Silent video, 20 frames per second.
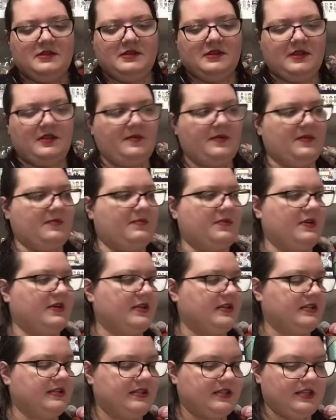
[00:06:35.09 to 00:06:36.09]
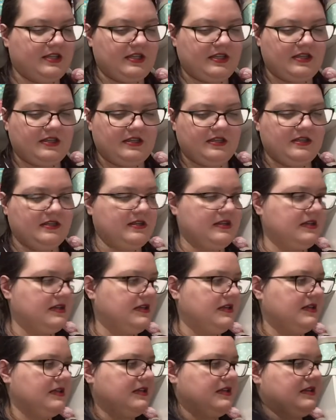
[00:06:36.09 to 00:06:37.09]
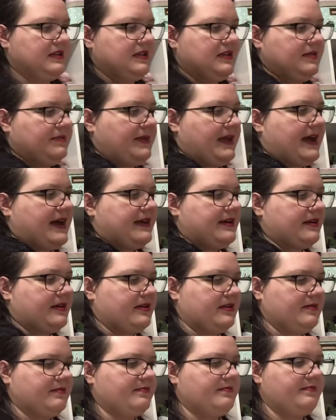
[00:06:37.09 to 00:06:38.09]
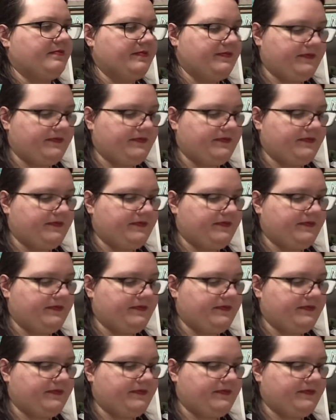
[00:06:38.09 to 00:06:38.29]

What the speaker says: Let me put the pattern